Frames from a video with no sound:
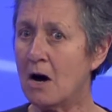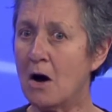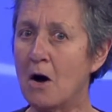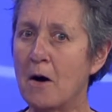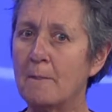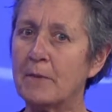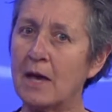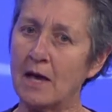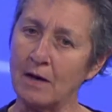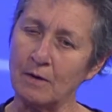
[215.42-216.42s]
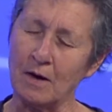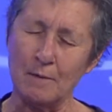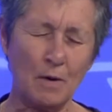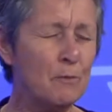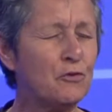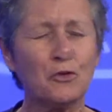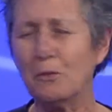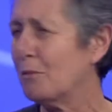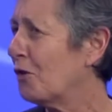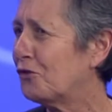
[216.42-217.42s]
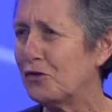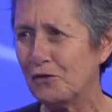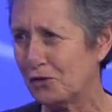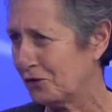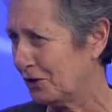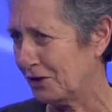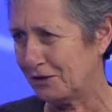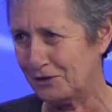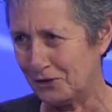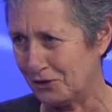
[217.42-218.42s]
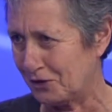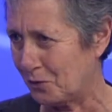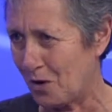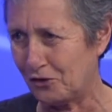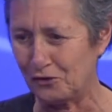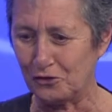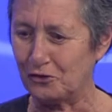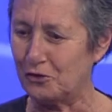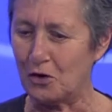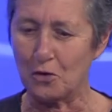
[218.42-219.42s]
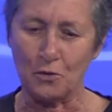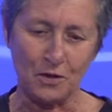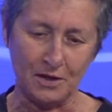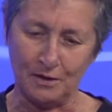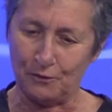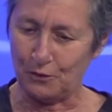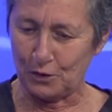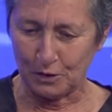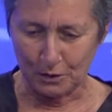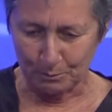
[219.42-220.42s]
And I'm sure most of your listeners and watchers know that the